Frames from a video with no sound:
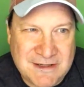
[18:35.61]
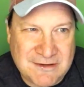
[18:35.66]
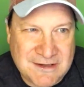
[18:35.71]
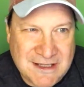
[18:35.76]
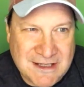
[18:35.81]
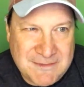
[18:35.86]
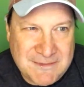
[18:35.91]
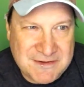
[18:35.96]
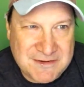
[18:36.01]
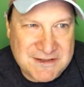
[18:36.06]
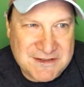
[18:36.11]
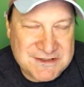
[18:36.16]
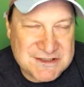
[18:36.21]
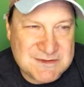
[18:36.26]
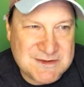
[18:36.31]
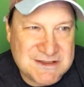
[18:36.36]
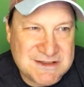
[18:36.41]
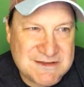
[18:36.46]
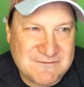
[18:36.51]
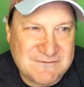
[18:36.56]
A lot of people think just
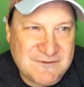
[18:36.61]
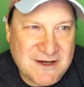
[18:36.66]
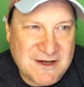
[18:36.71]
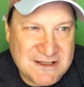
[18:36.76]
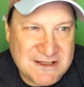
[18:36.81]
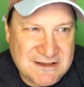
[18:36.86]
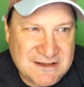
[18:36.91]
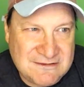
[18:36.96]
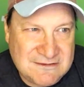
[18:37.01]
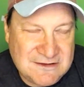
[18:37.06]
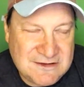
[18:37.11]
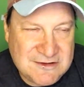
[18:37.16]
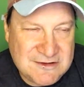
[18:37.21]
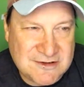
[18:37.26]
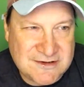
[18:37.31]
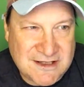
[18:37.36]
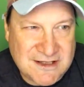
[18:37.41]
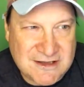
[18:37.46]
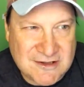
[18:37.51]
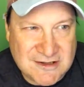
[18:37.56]
because it took
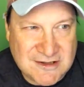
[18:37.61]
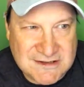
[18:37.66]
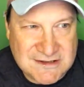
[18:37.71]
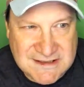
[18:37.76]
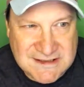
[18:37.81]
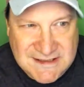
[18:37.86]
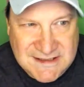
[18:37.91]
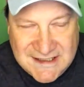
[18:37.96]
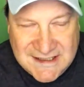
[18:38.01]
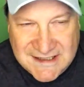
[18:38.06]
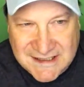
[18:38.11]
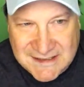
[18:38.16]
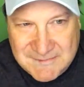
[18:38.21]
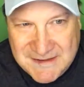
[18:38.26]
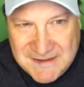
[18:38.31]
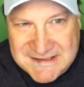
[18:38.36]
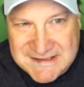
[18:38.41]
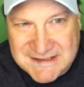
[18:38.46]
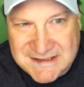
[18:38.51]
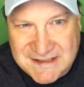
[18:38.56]
that long to get like
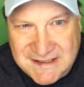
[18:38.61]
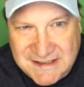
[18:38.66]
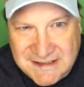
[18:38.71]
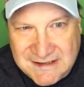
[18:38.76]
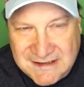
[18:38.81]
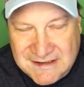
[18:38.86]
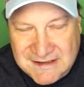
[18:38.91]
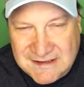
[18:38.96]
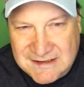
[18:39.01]
basically